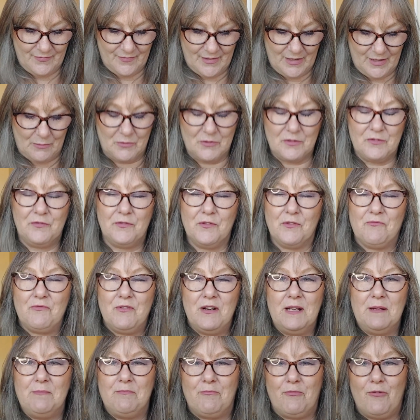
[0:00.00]
I want to feel
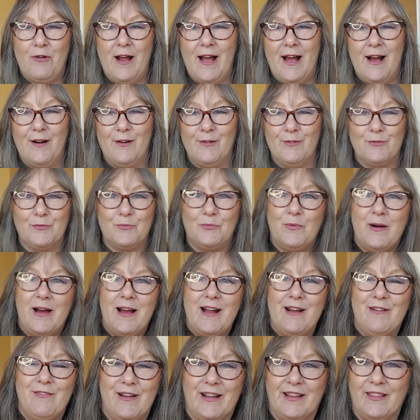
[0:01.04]
really proud
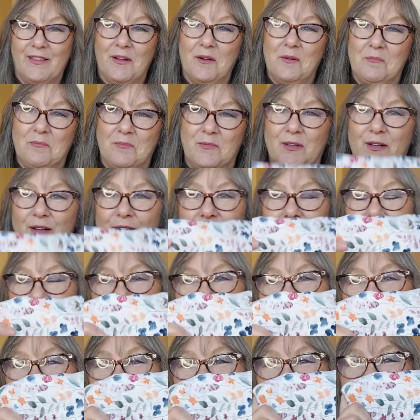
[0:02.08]
wearing them, you know.
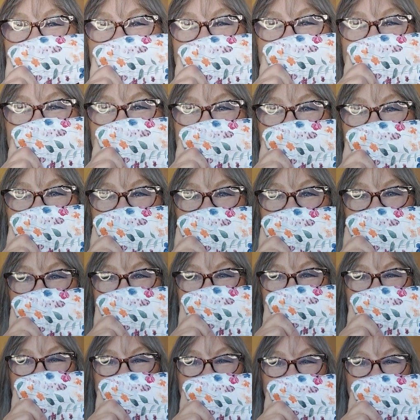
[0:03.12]

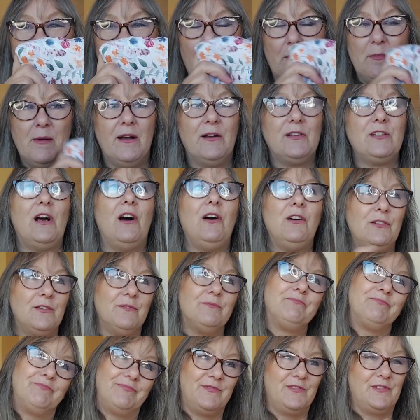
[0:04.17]
I mean, you know what
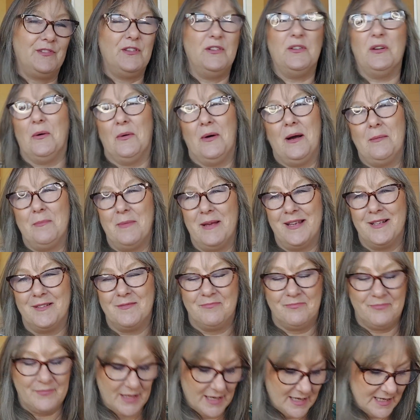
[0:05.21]
I mean.
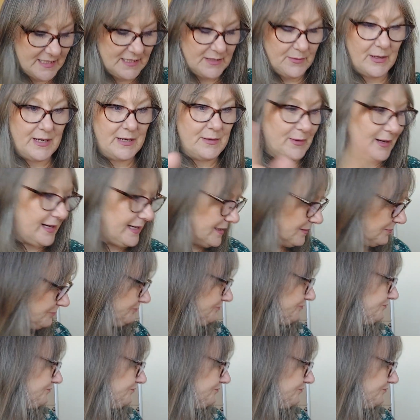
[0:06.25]
So anyway,